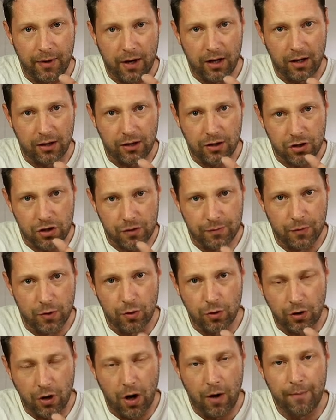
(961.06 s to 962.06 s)
buy like a
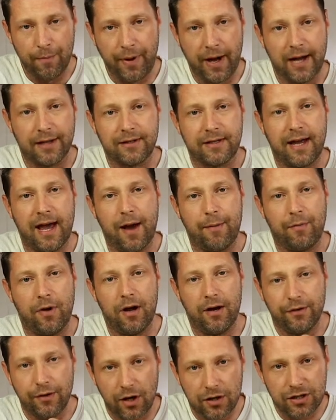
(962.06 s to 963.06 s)
small compact
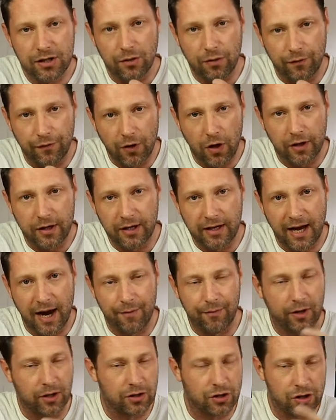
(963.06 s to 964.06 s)
camera, a nice little vlogging
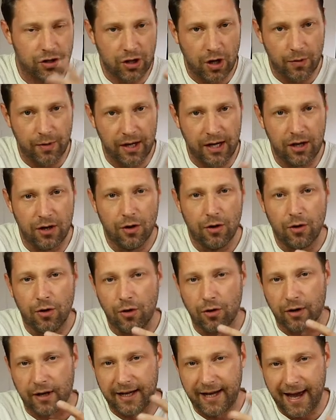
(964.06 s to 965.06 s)
camera, like a Sony
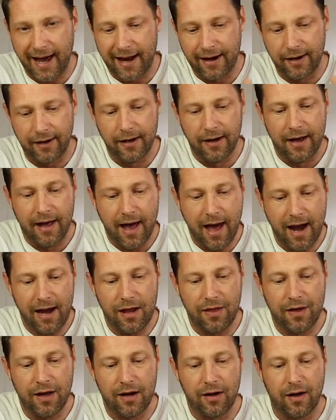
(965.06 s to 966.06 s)
or a Canon,
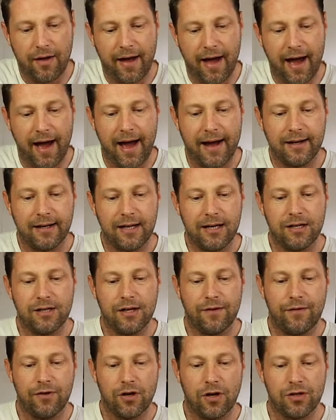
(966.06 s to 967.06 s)
anything like that, and get
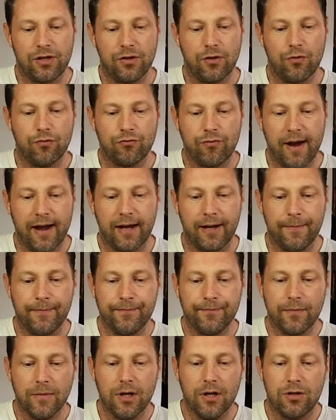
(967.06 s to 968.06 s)
yourself a nice little rig
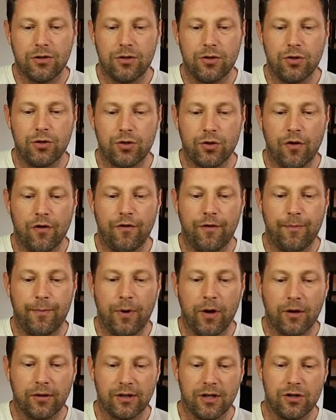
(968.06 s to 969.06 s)
to sort of
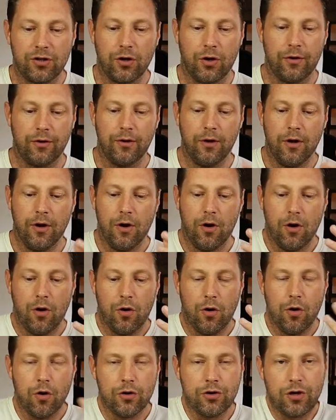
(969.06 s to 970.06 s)
plug this on.
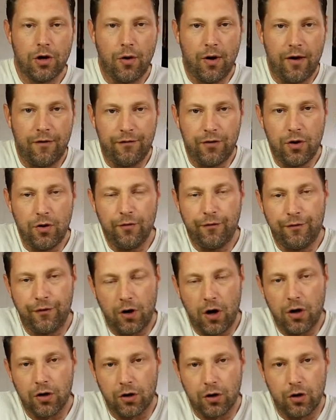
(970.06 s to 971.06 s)
Also, if you
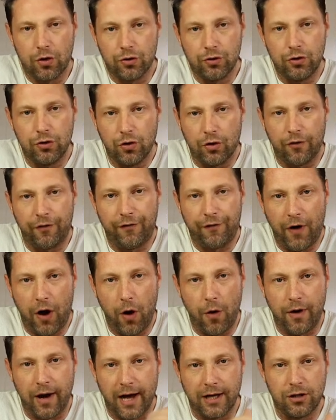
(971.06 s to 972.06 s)
vlog on your
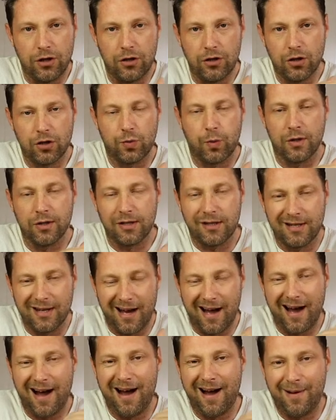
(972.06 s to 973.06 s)
phone and you just want to
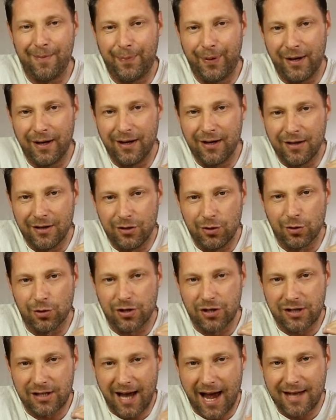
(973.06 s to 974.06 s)
up your
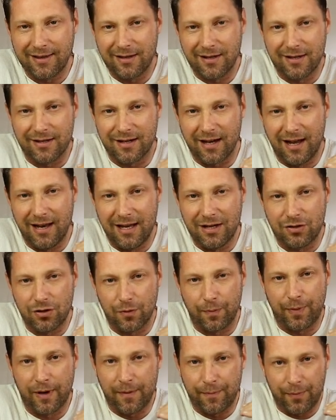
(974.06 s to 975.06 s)
standards a
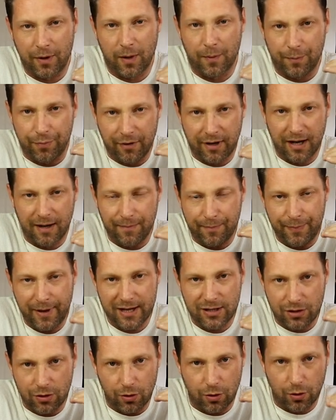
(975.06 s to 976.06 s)
little bit by bringing
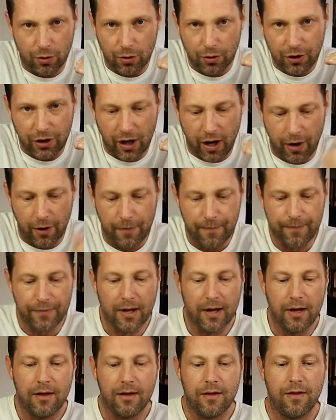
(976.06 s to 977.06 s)
better audio,
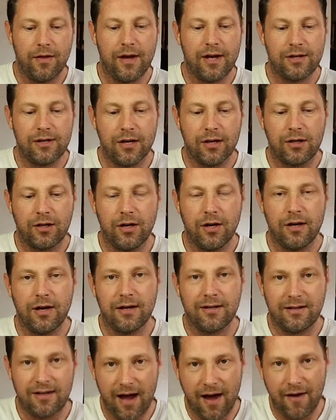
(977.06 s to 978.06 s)
this could
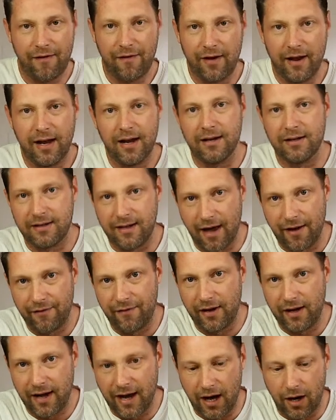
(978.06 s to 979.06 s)

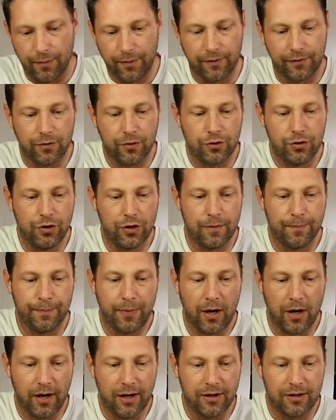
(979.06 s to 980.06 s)
definitely help. Of course, you can
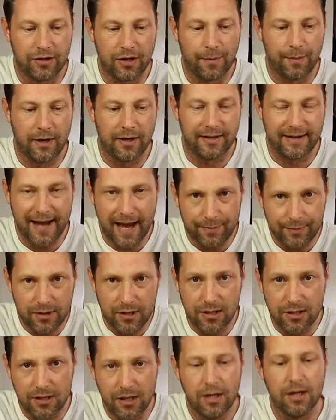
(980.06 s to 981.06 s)
buy some
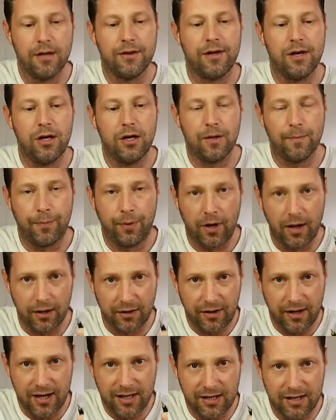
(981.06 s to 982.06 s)
adapters that you can
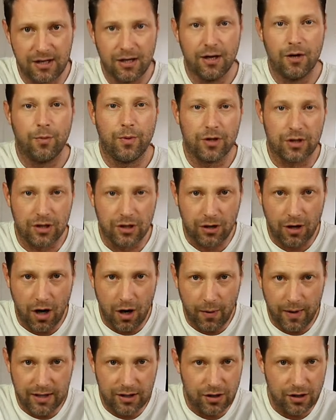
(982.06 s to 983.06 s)
plug this, which can
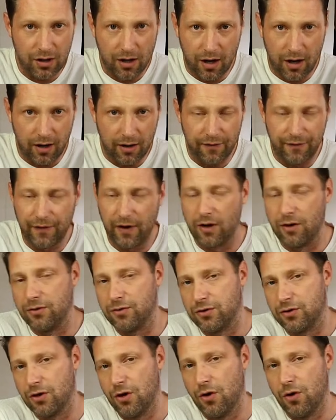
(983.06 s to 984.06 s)
go into your
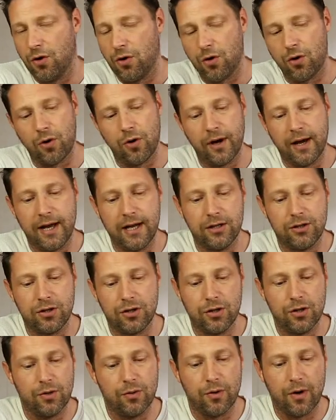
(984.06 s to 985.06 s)
iPhones or
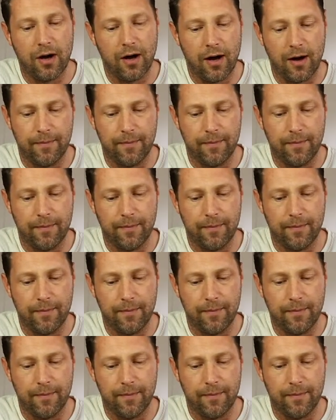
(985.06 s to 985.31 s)
into